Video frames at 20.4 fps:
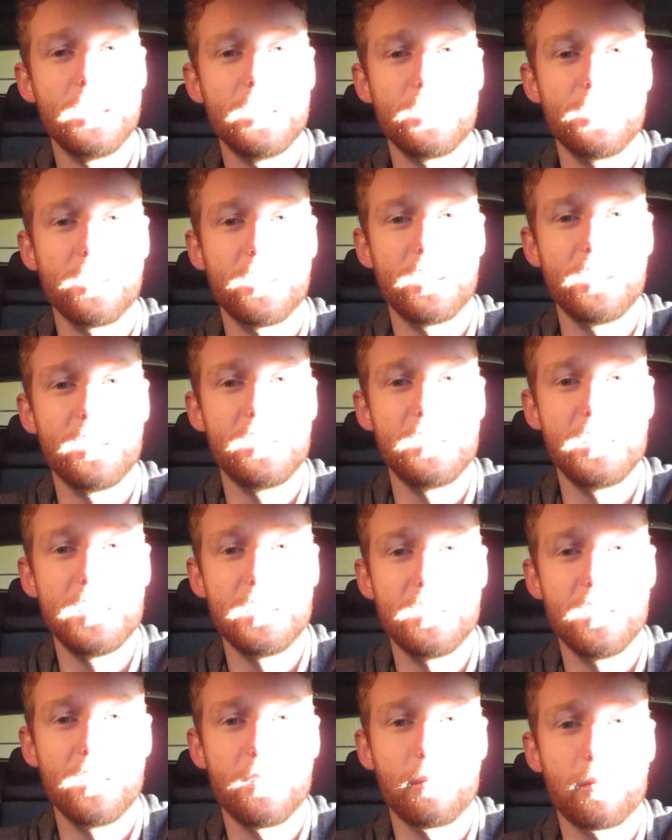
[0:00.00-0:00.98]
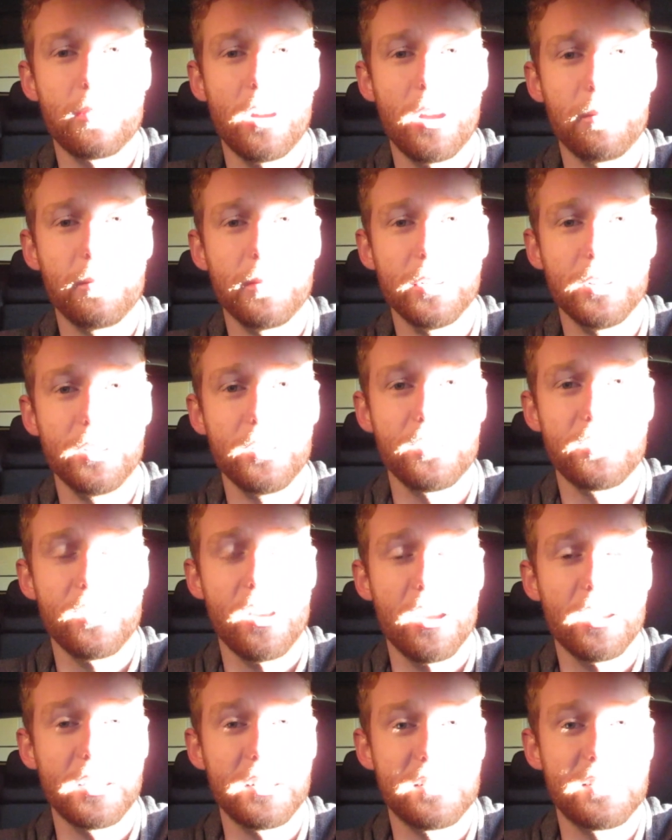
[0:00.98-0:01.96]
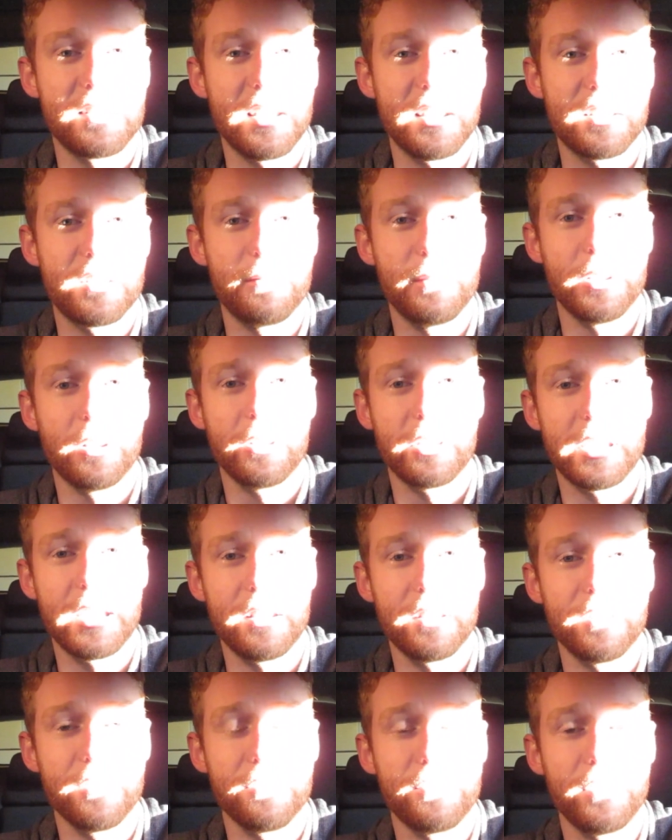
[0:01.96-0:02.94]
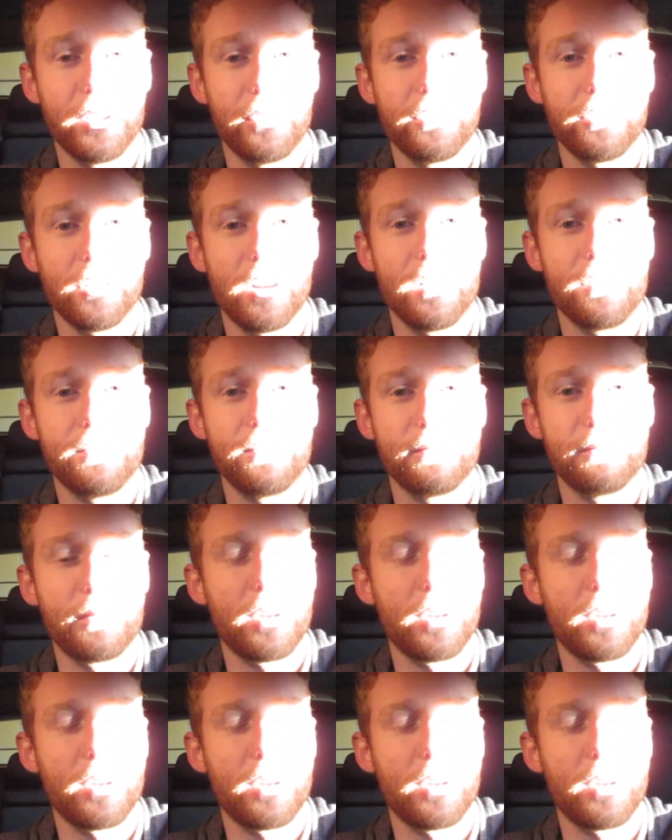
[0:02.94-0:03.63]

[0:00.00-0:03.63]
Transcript: you're going to need a proper socket set to be able to get your filter off,